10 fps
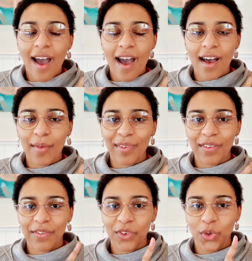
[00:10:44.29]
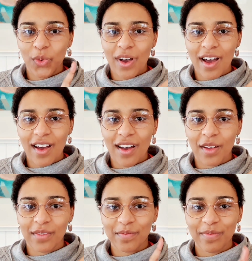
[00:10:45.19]
If you
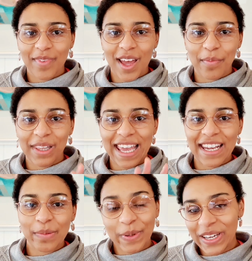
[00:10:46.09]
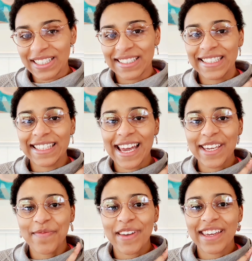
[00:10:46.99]
are a planner person
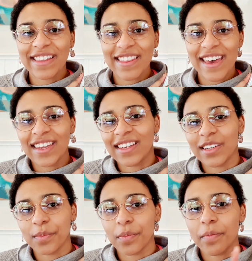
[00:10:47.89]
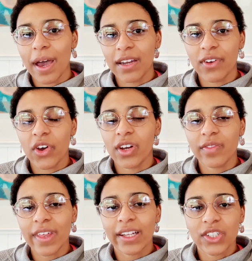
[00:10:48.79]
like me, then you might have heard
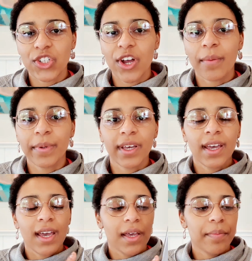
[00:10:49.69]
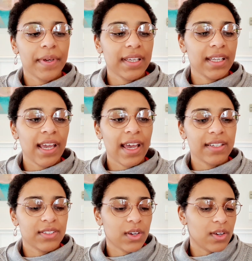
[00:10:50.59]
of that shop. But yeah,
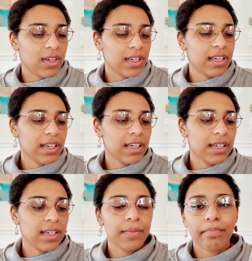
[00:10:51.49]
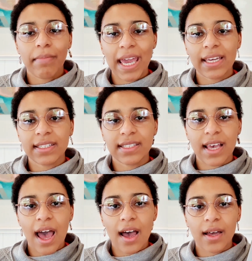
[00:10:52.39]
so he makes
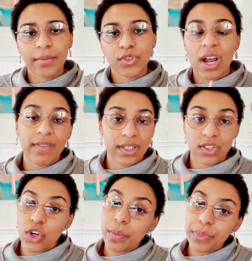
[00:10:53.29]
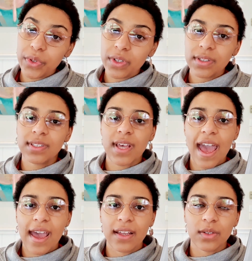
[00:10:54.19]
traveler's notebooks
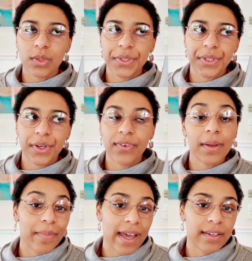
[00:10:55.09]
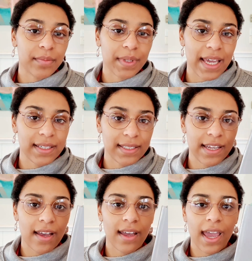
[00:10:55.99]
and also ring bound planners
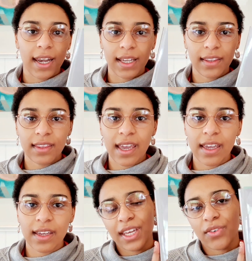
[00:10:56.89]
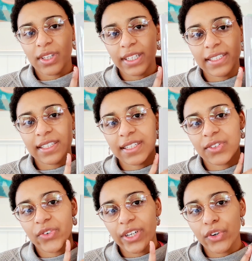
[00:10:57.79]
now. And they released this
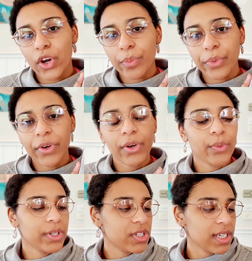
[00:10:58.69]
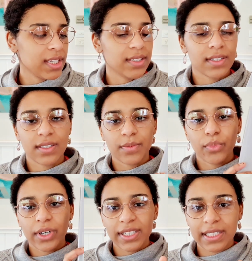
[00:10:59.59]
grid notebook, which is
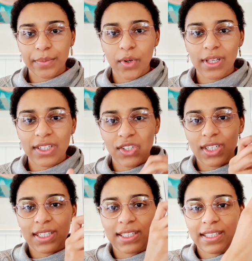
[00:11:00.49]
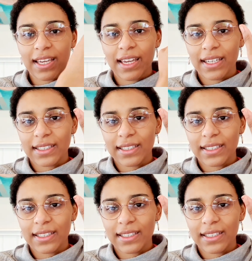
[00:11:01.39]
pretty small, as you can see.